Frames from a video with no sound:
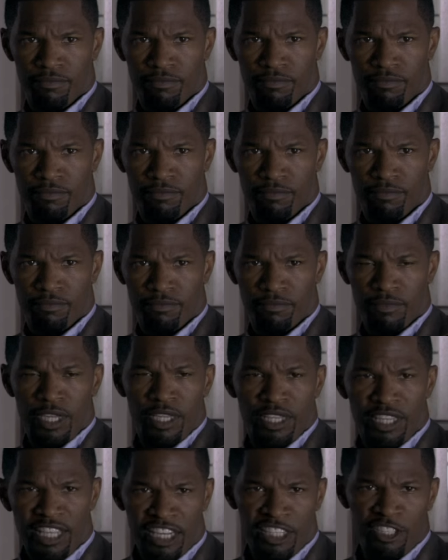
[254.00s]
His suit is a
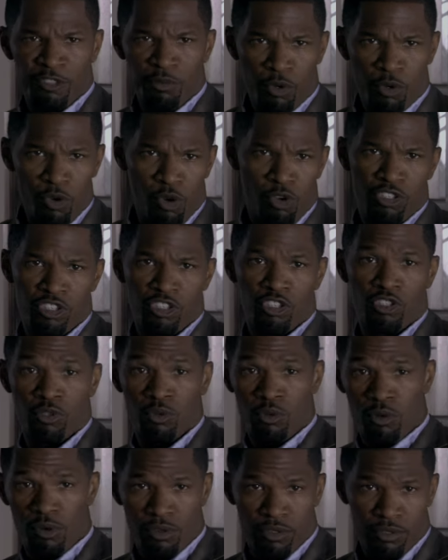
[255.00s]
heavily textured
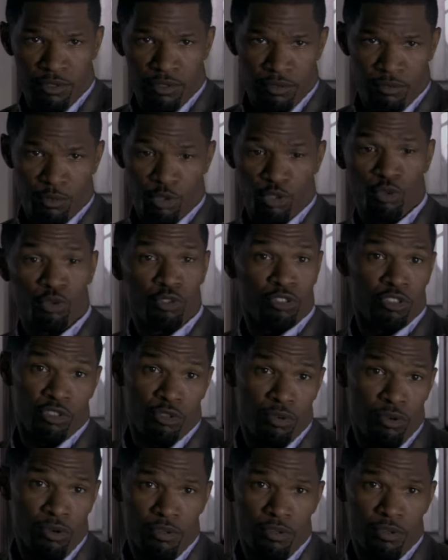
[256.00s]
weave of linen and silk.